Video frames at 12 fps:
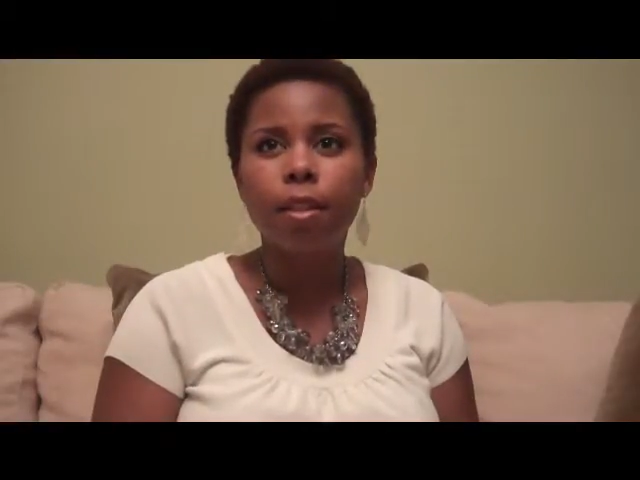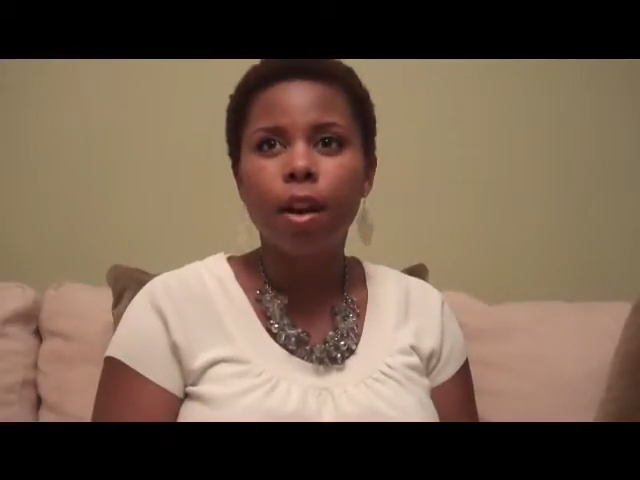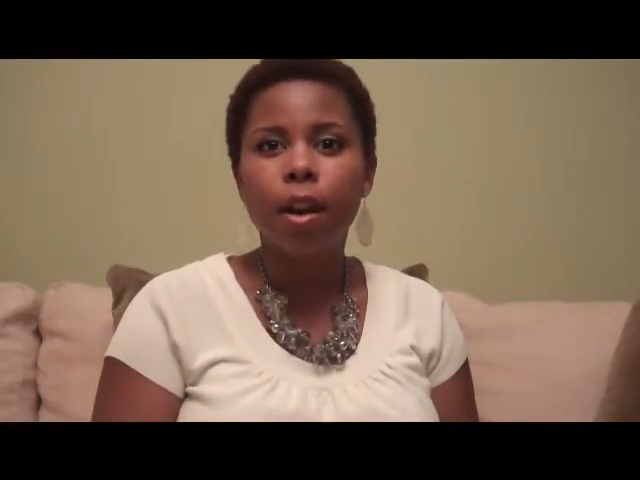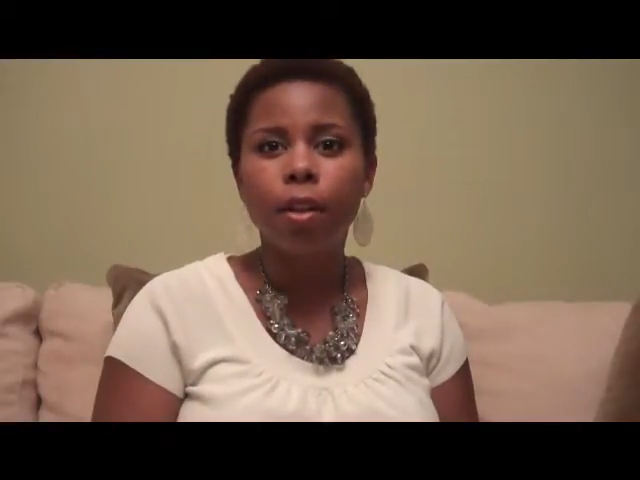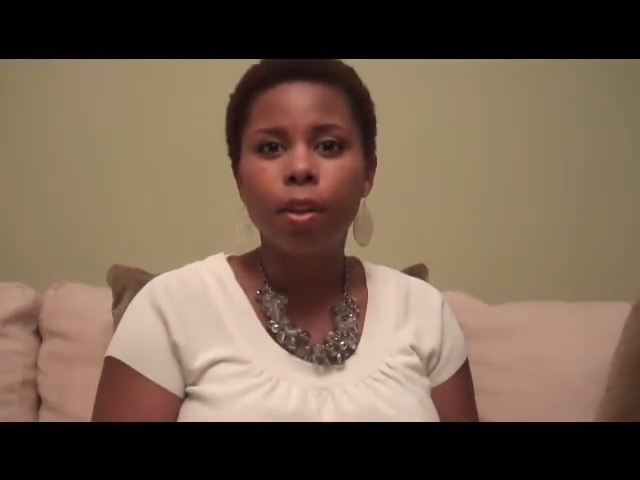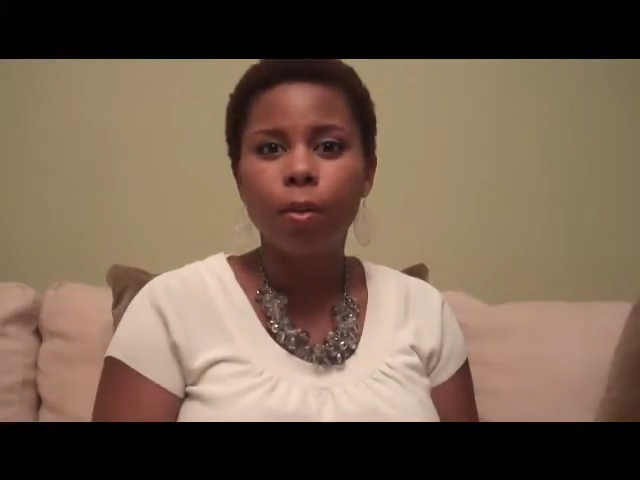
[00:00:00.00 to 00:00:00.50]

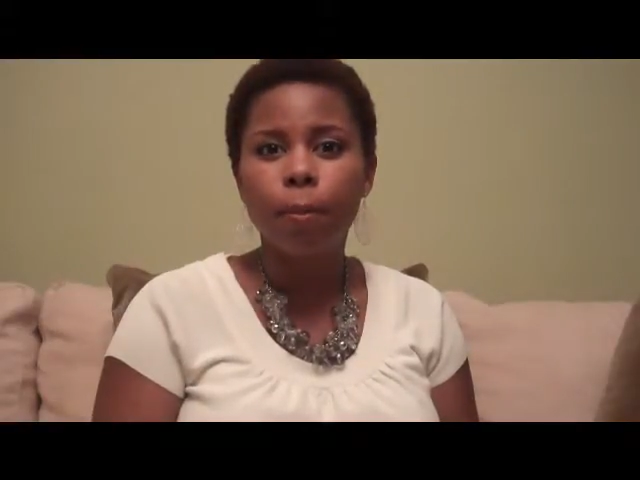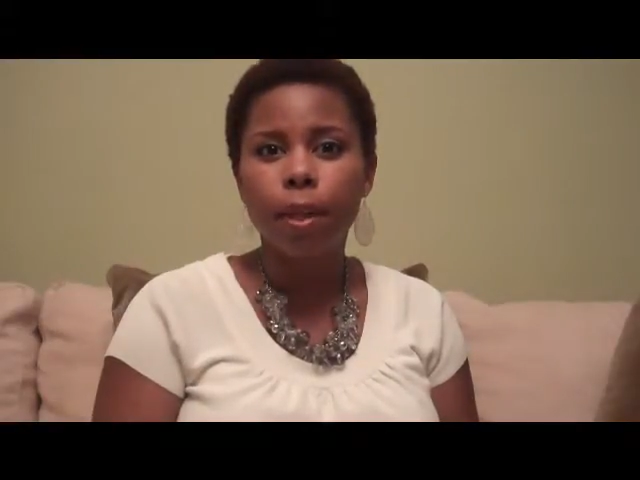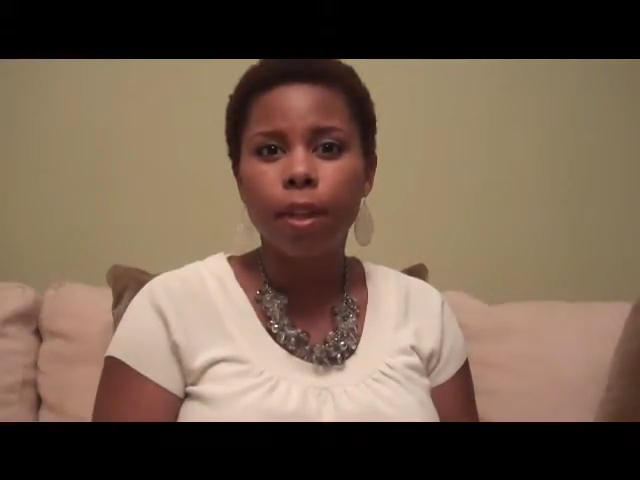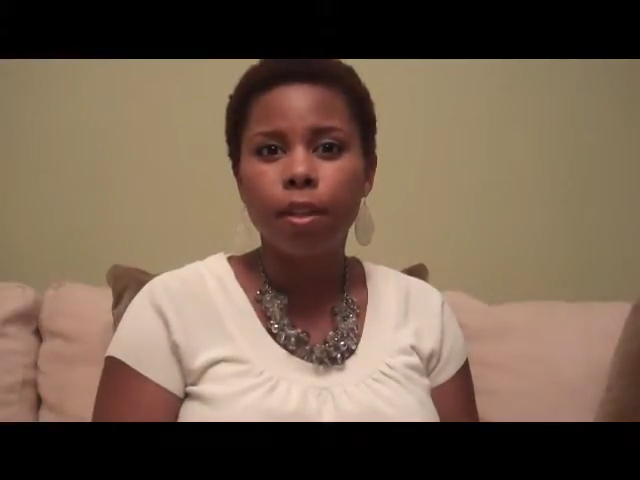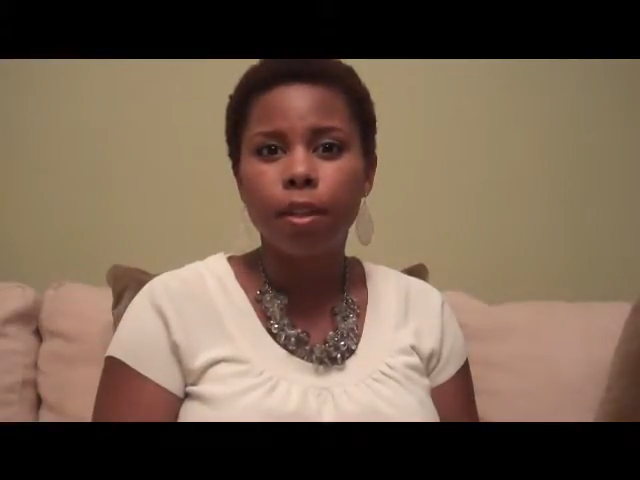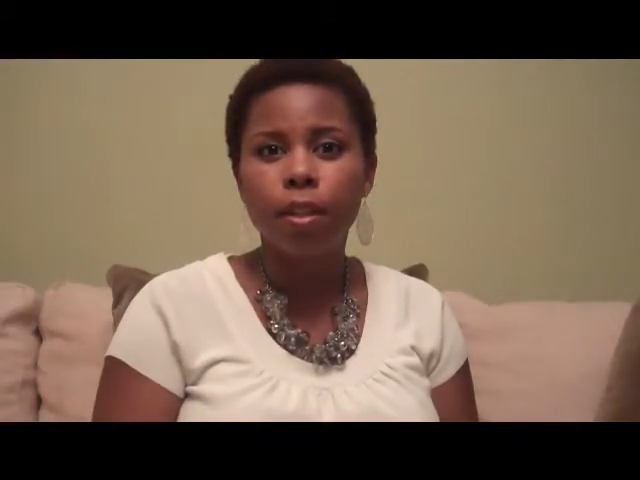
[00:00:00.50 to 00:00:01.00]
are a little
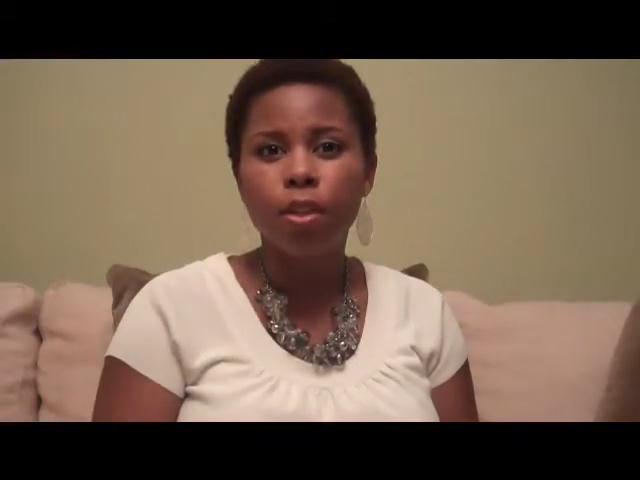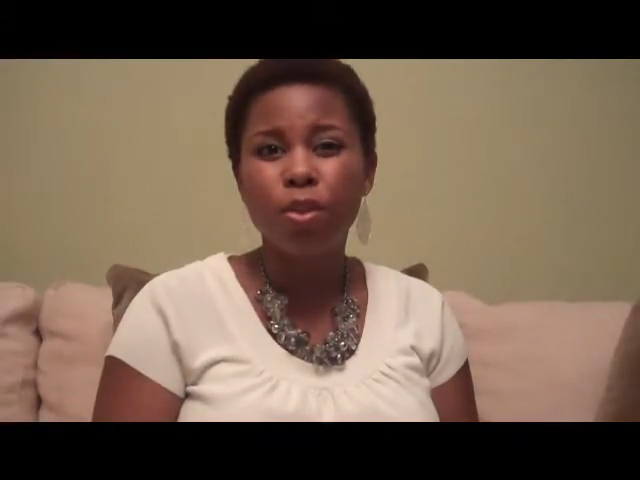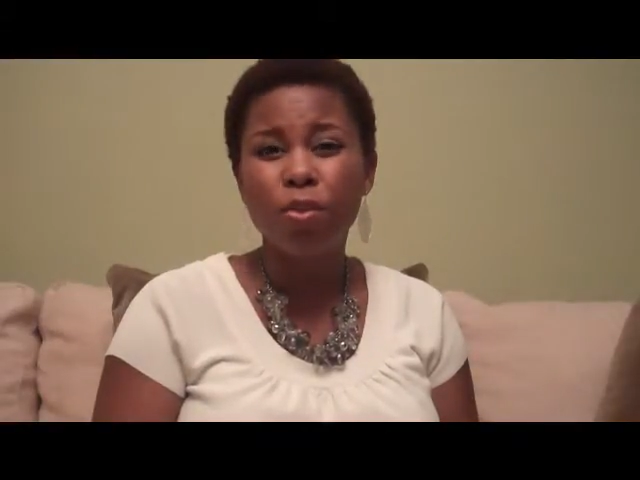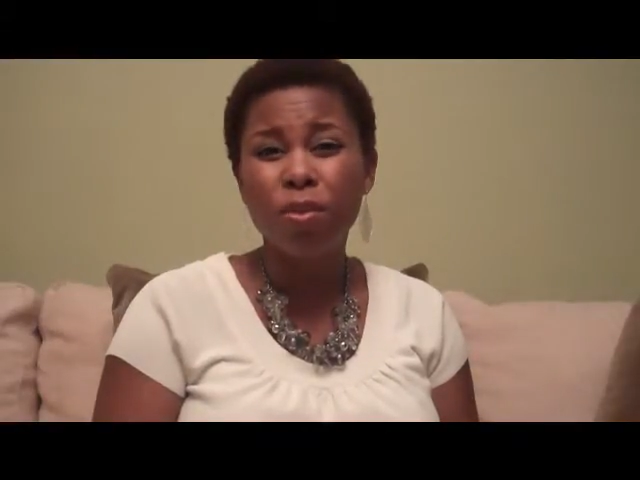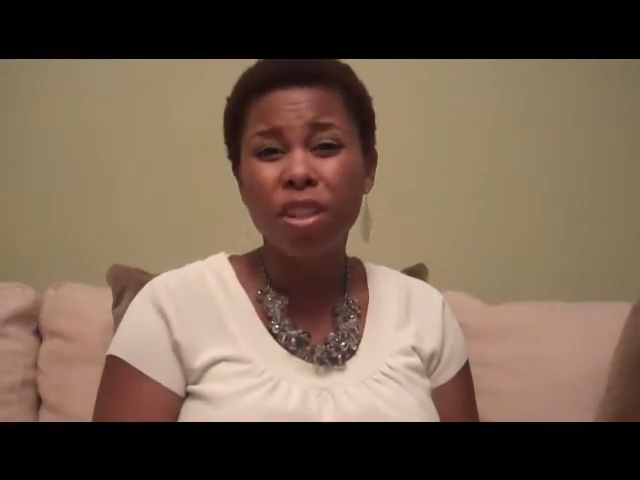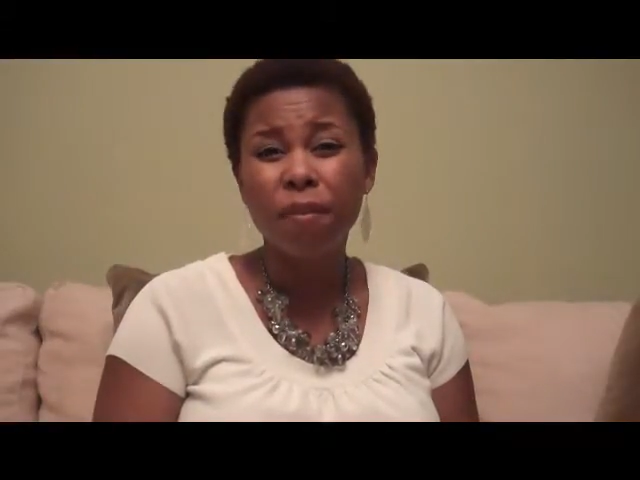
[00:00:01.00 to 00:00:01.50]
bit
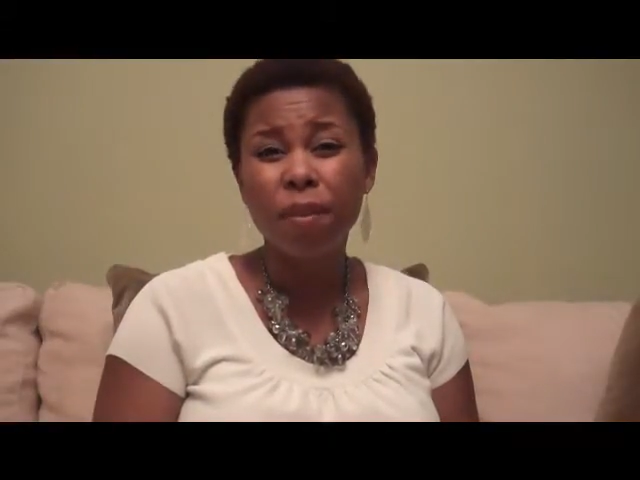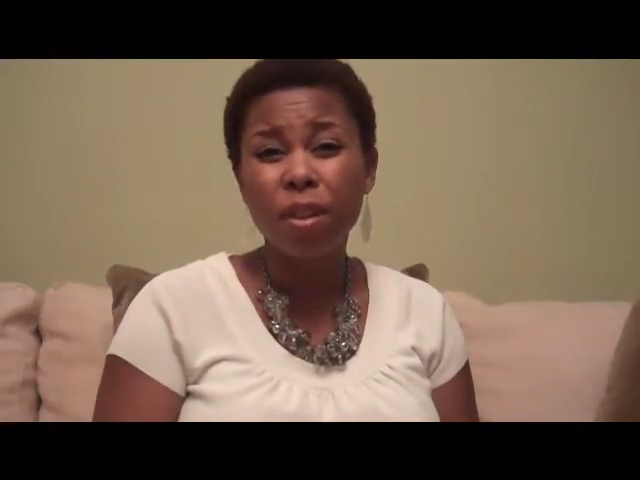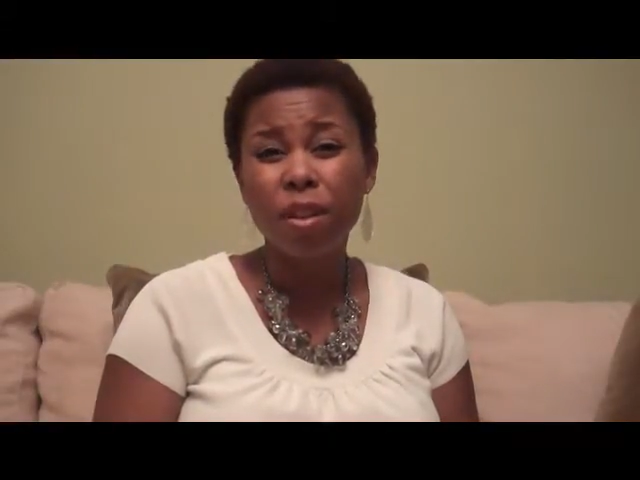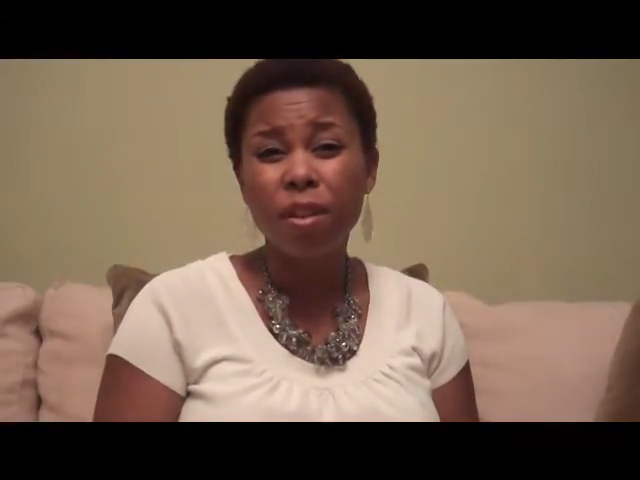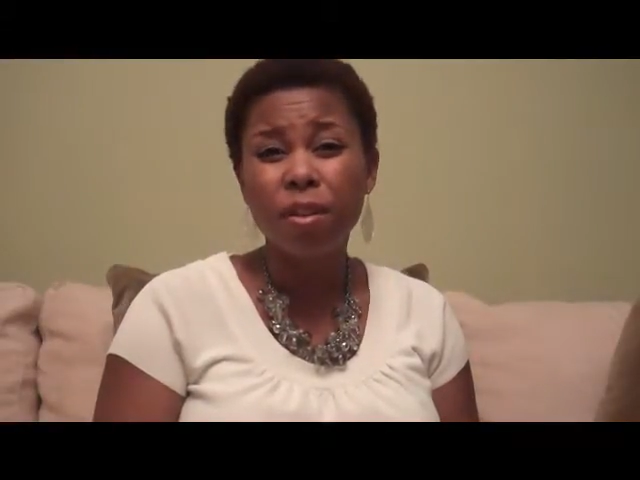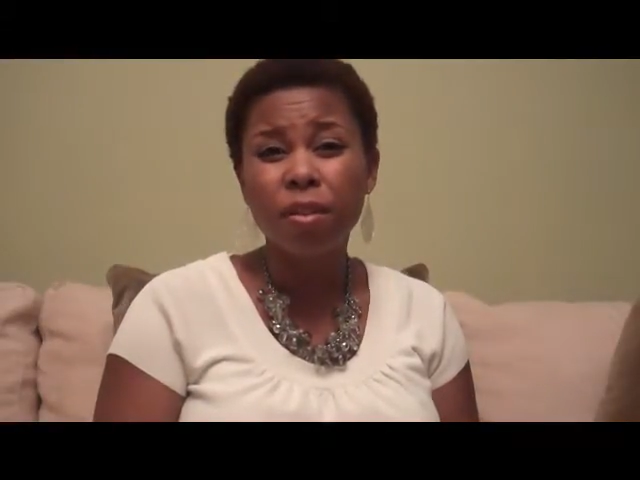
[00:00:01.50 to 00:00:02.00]
too
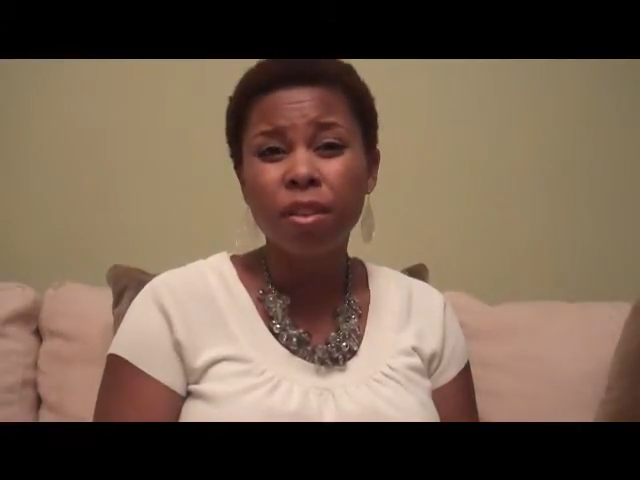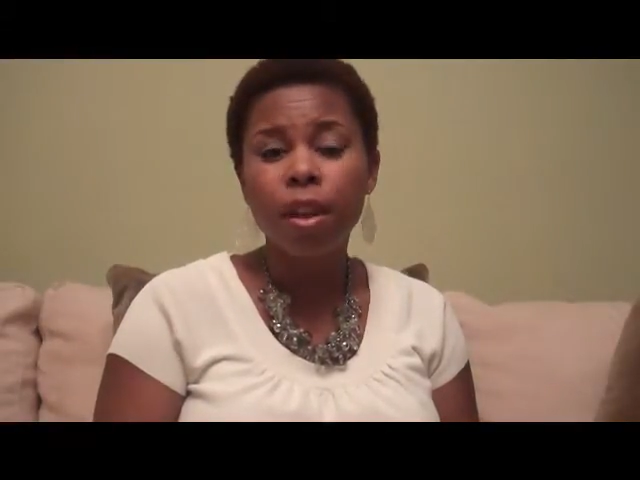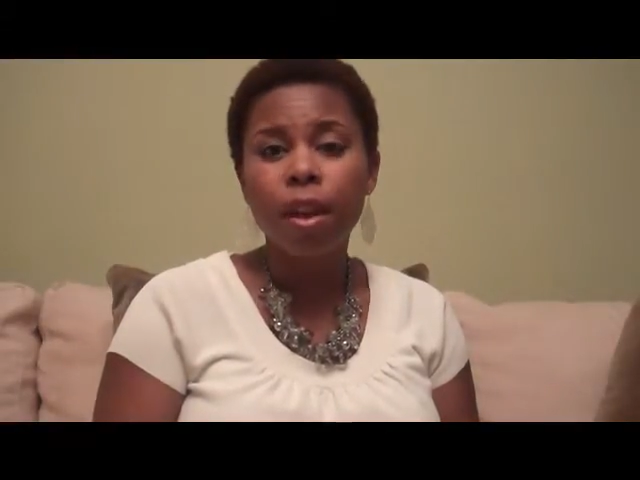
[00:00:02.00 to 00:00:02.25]
difficult